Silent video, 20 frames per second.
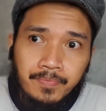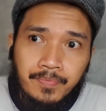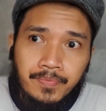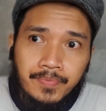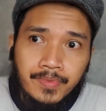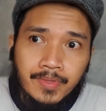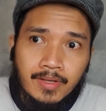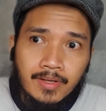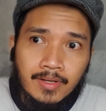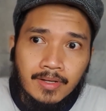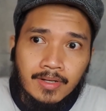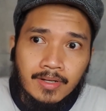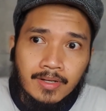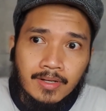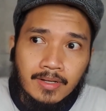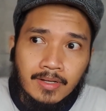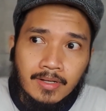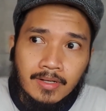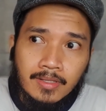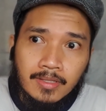
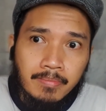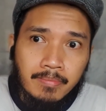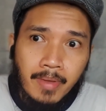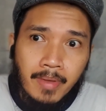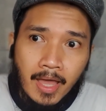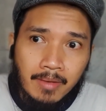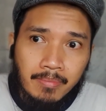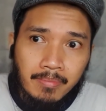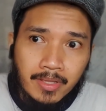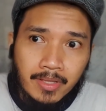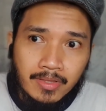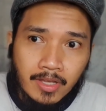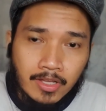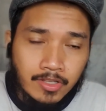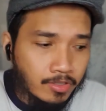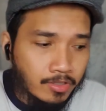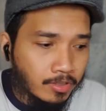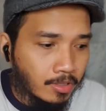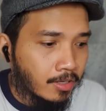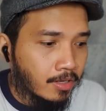the Batman that
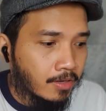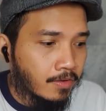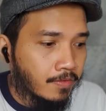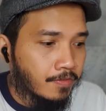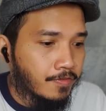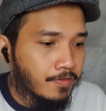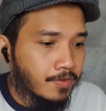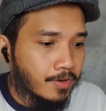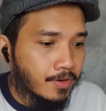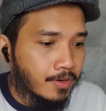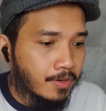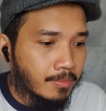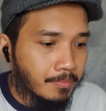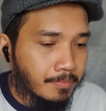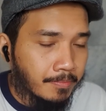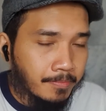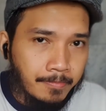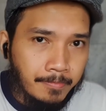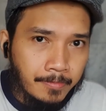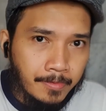you love
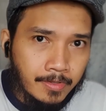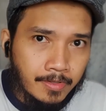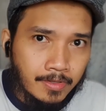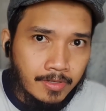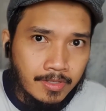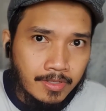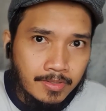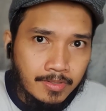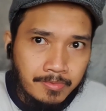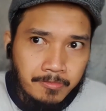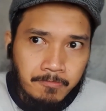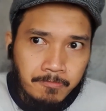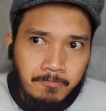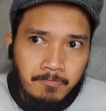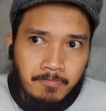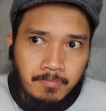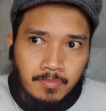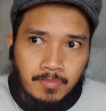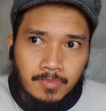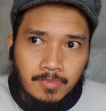from the
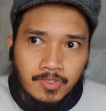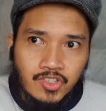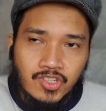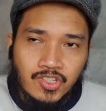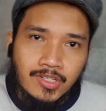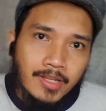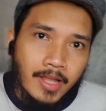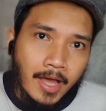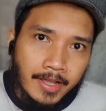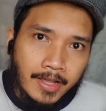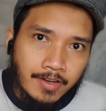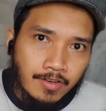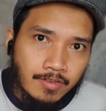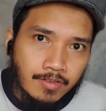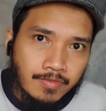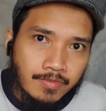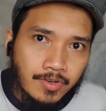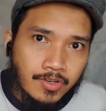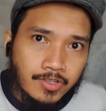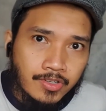
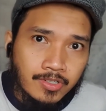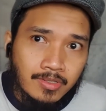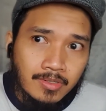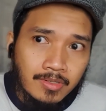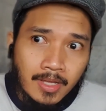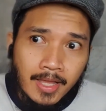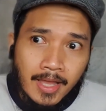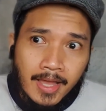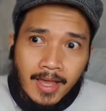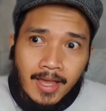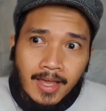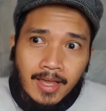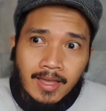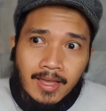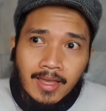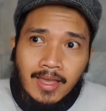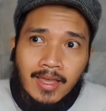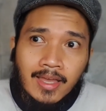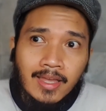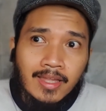Snyderverse.
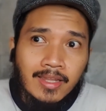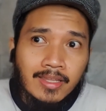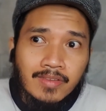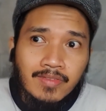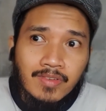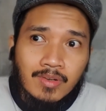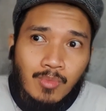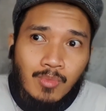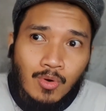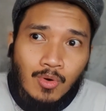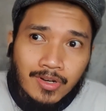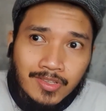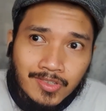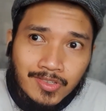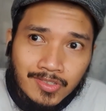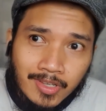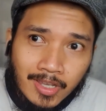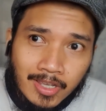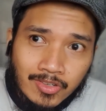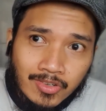And even more
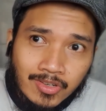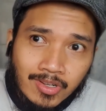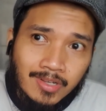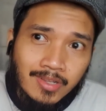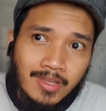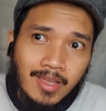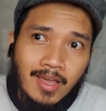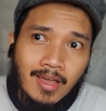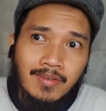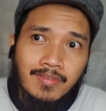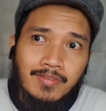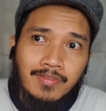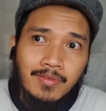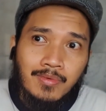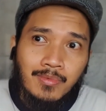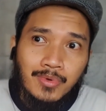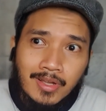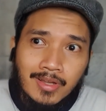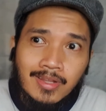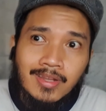insane, we're
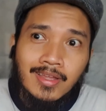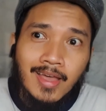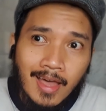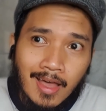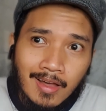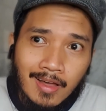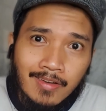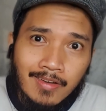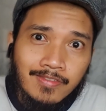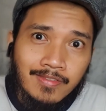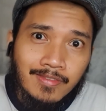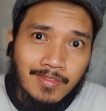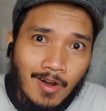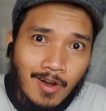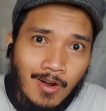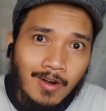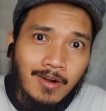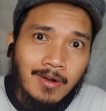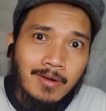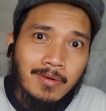gonna have
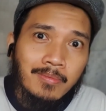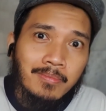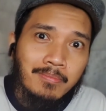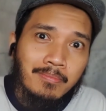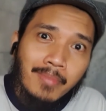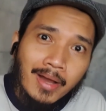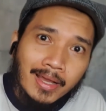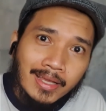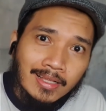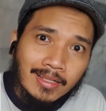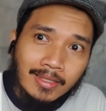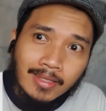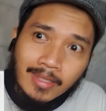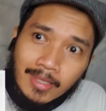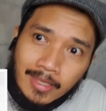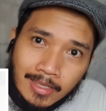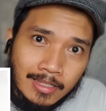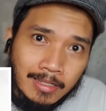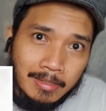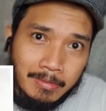our Michael
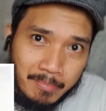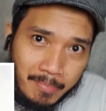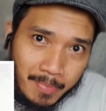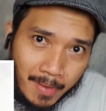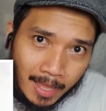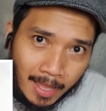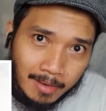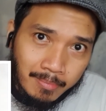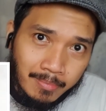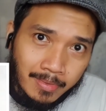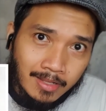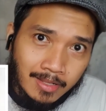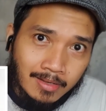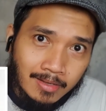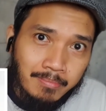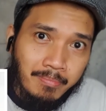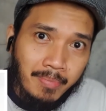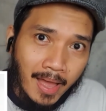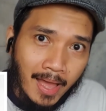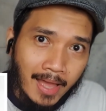Keaton Batman
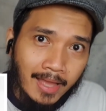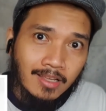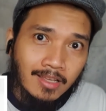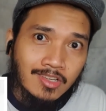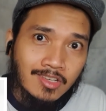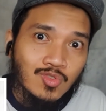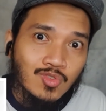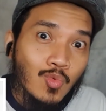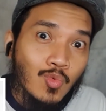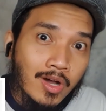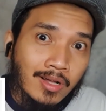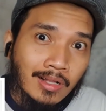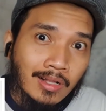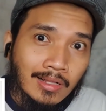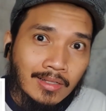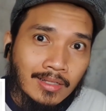back as well.